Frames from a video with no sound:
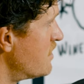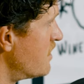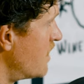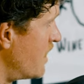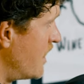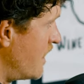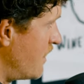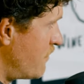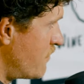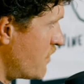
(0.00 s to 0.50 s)

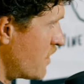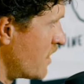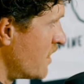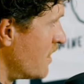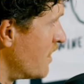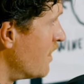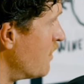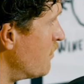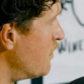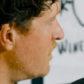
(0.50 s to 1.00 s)
South
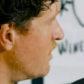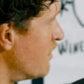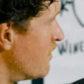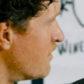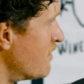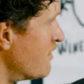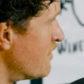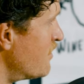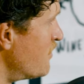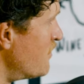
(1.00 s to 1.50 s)
Africa,
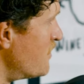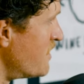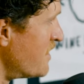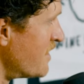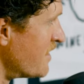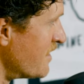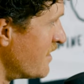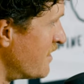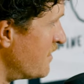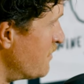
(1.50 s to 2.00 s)
beyond New
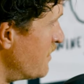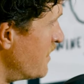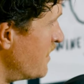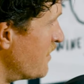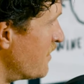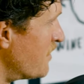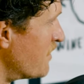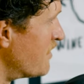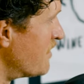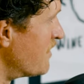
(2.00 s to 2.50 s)
Zealand,
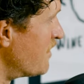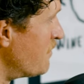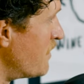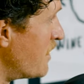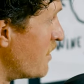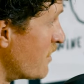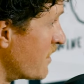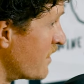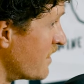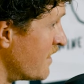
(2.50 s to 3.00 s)
beyond
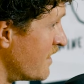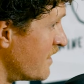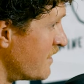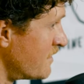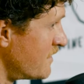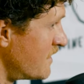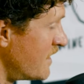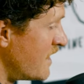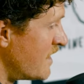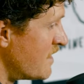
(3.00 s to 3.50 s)

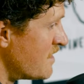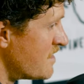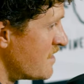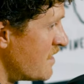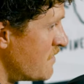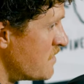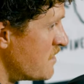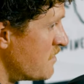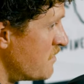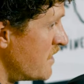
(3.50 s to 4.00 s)
America? And it
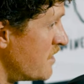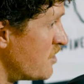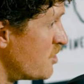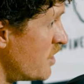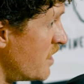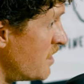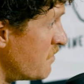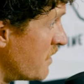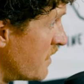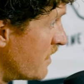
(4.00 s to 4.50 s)
seems to be
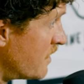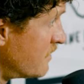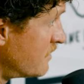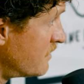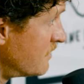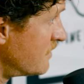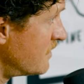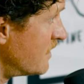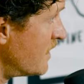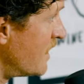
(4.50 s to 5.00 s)
cheaper
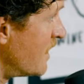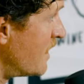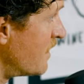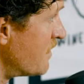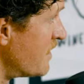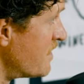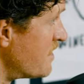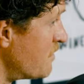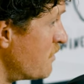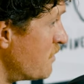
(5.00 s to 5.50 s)
and
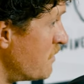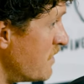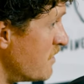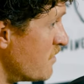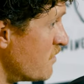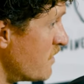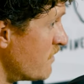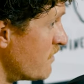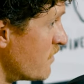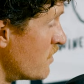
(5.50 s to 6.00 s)
um, they seem to be
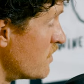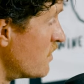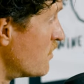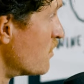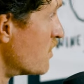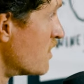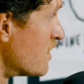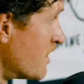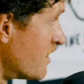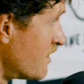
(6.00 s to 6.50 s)
doing very
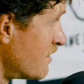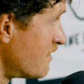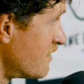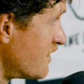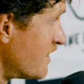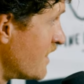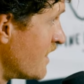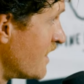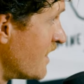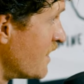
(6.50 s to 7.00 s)
good at it.
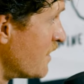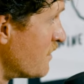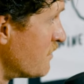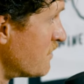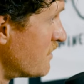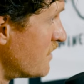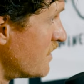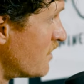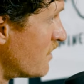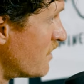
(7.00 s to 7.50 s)

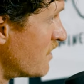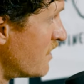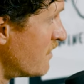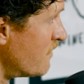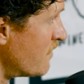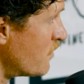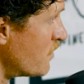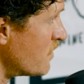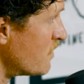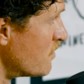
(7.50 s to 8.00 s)
Um, you know, and
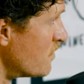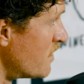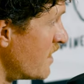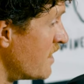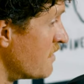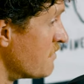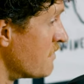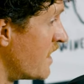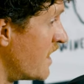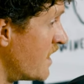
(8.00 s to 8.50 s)
they're very good
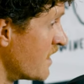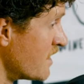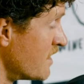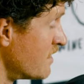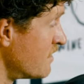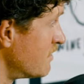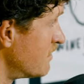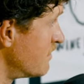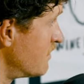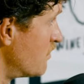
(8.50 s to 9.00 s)
in
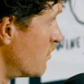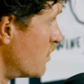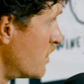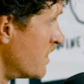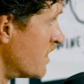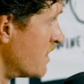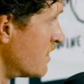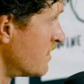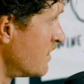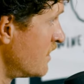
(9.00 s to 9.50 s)
market
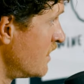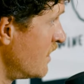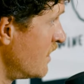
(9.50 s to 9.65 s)
with it.